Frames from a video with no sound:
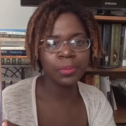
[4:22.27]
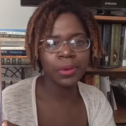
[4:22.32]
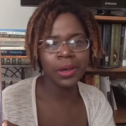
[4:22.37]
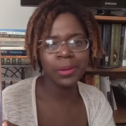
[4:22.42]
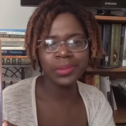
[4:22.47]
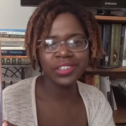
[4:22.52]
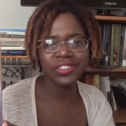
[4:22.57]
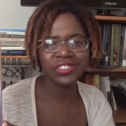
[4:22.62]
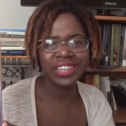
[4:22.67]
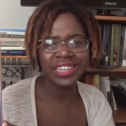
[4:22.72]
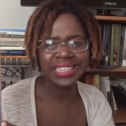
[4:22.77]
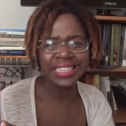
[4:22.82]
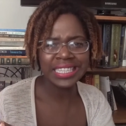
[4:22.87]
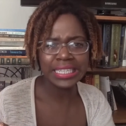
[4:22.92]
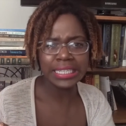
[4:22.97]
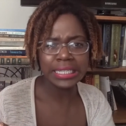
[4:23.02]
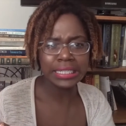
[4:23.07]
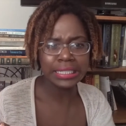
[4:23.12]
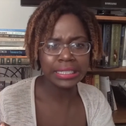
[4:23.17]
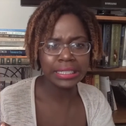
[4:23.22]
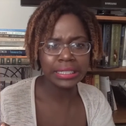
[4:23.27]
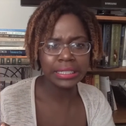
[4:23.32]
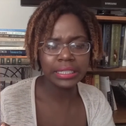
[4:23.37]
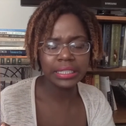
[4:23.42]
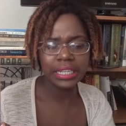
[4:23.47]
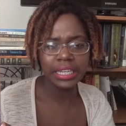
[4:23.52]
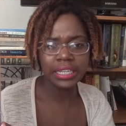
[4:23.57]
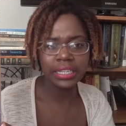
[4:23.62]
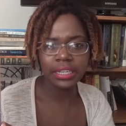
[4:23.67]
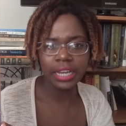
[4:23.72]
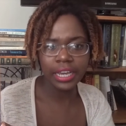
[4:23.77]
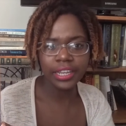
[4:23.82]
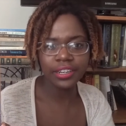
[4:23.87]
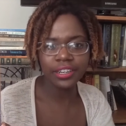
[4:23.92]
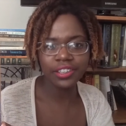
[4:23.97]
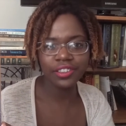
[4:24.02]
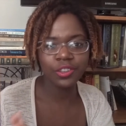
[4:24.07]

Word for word: published, I think, in the like 90s.